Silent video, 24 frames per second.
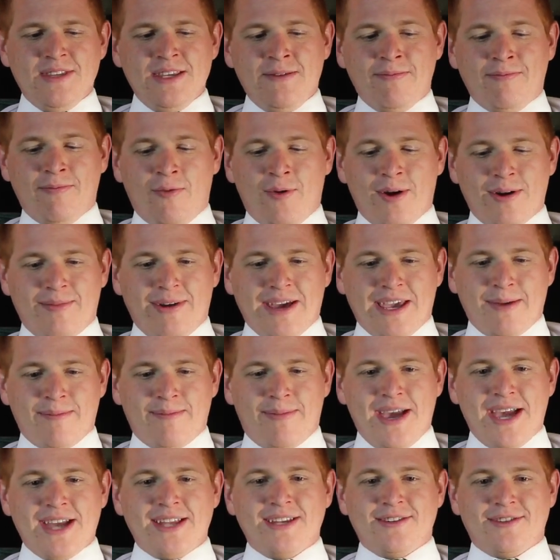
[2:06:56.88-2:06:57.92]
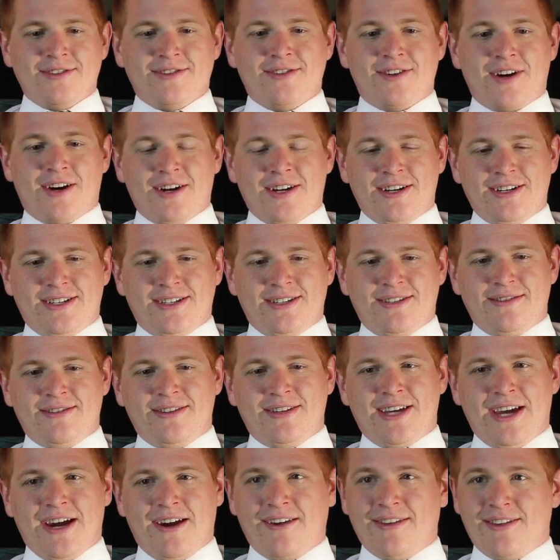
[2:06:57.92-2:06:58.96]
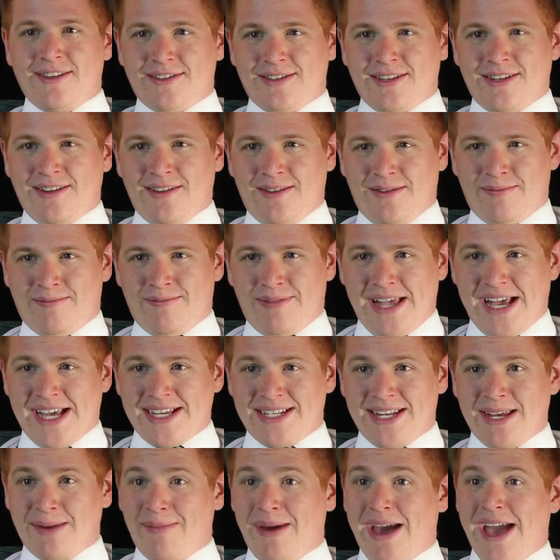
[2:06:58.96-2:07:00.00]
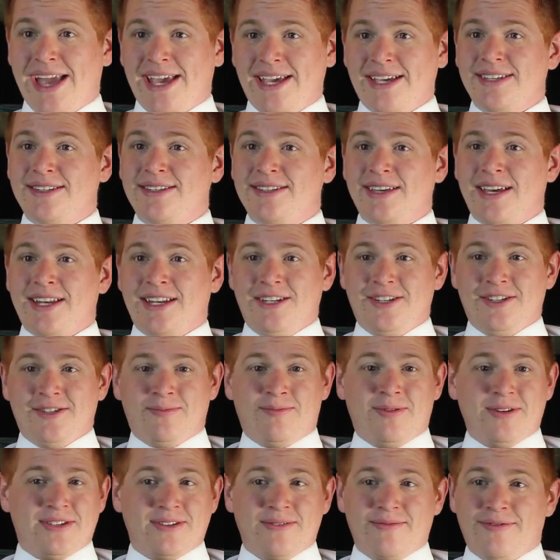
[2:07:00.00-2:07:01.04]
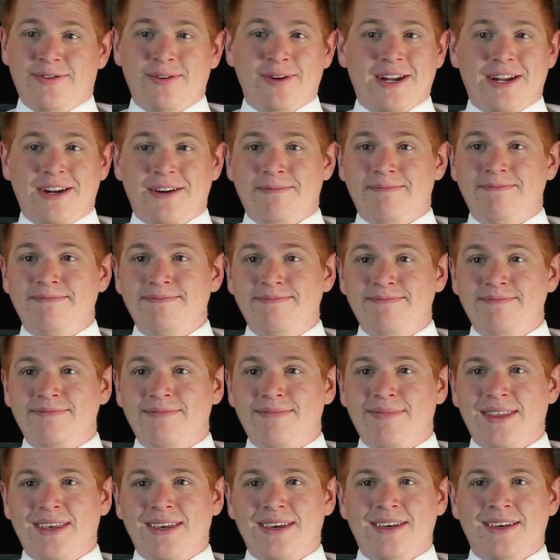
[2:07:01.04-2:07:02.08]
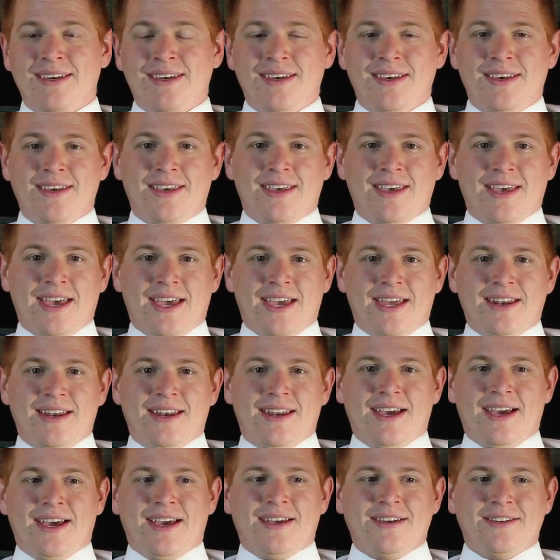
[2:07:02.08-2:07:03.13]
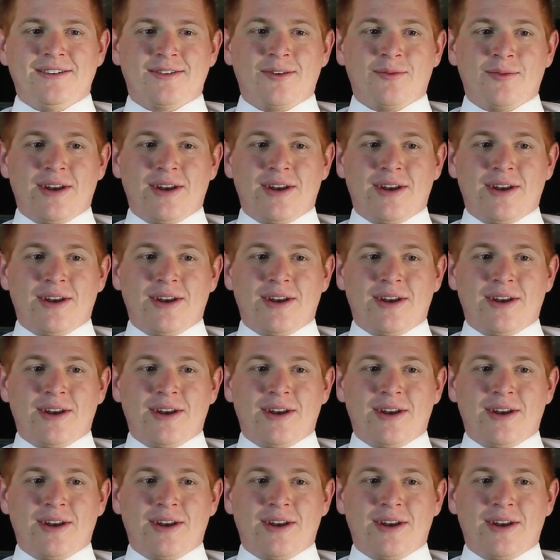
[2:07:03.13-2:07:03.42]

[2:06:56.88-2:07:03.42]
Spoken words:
one of my companions started carrying these little plastic baggies, and he just put some food in them. And so